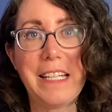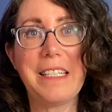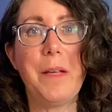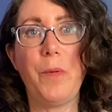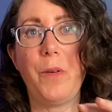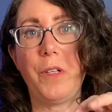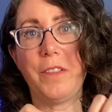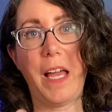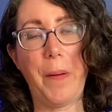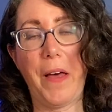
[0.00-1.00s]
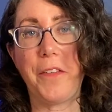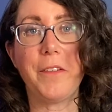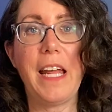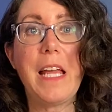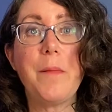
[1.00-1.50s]
symbol, you type out their
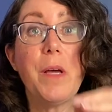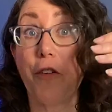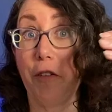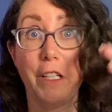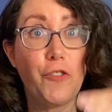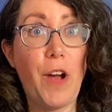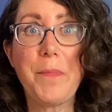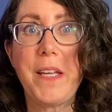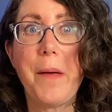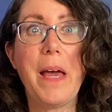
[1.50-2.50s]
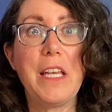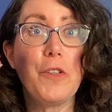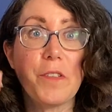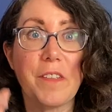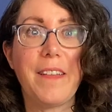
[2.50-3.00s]
name, they're in the drop-down menu,
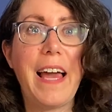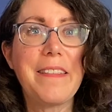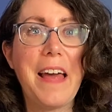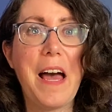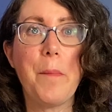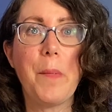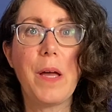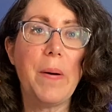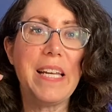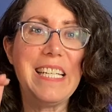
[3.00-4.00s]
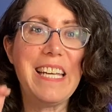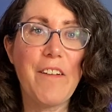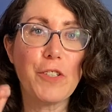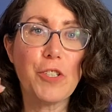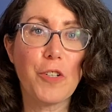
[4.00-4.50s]
you select them, but it
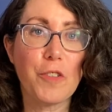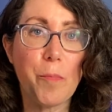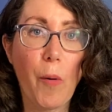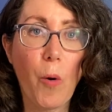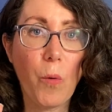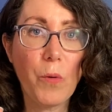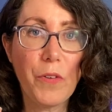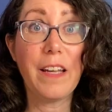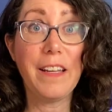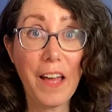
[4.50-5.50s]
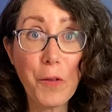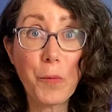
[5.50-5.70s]
never turns bold. In other